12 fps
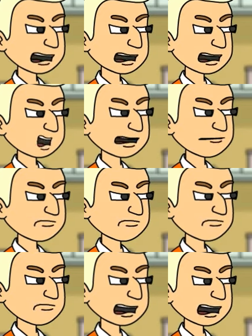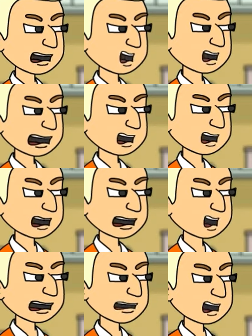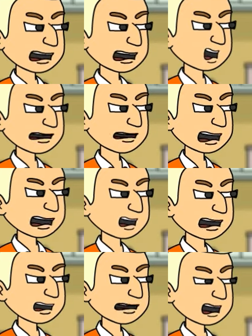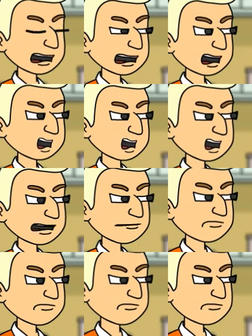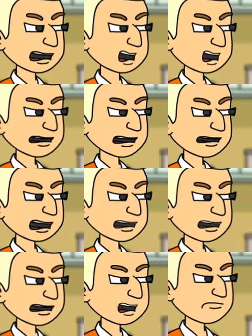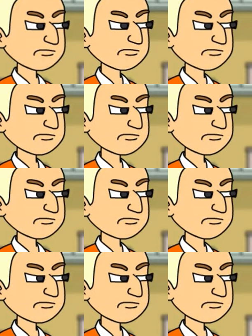by tomorrow, I am going to be working for 12 cents an hour, that's bullshit.